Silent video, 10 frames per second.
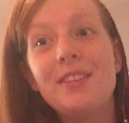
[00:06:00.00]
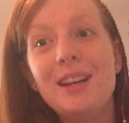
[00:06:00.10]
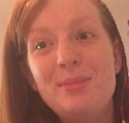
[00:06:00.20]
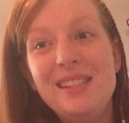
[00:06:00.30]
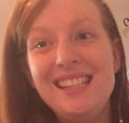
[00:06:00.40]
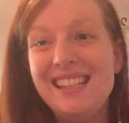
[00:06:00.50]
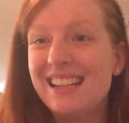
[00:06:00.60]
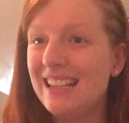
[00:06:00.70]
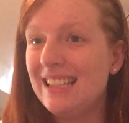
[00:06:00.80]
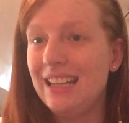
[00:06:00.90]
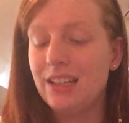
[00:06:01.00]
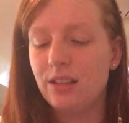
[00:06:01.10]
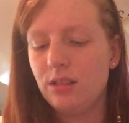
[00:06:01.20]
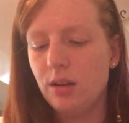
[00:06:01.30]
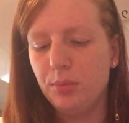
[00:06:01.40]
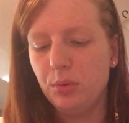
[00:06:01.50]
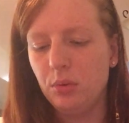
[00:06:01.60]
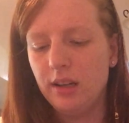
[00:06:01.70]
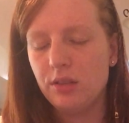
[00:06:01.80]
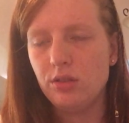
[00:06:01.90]
vitamin D and I take a couple
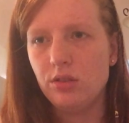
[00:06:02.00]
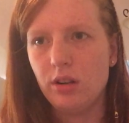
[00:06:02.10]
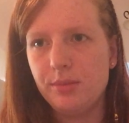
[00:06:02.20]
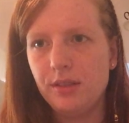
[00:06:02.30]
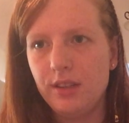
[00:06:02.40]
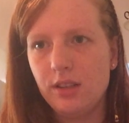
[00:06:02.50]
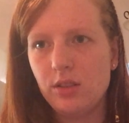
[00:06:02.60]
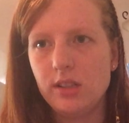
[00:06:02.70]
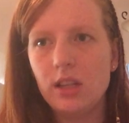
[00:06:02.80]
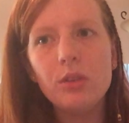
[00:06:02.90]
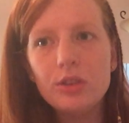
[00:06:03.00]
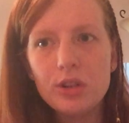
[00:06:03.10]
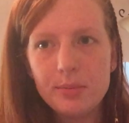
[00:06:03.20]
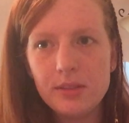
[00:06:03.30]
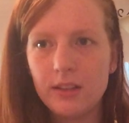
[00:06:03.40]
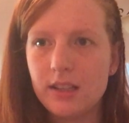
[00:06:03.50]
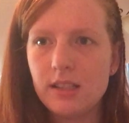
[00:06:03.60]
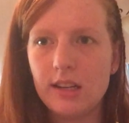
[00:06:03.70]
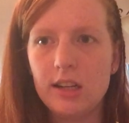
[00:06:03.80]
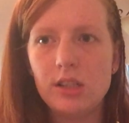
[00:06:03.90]
extra drops of it. So I take 3 drops of
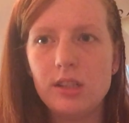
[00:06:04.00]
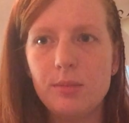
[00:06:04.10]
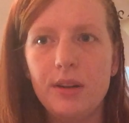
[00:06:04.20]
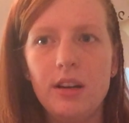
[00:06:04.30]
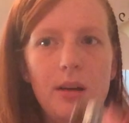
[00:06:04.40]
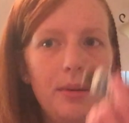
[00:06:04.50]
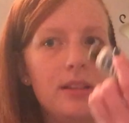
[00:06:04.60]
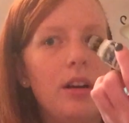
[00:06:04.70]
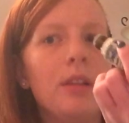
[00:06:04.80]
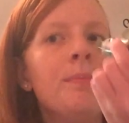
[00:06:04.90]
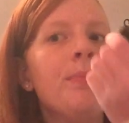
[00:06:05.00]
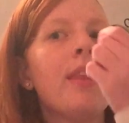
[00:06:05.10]
this and I just put it on my tongue.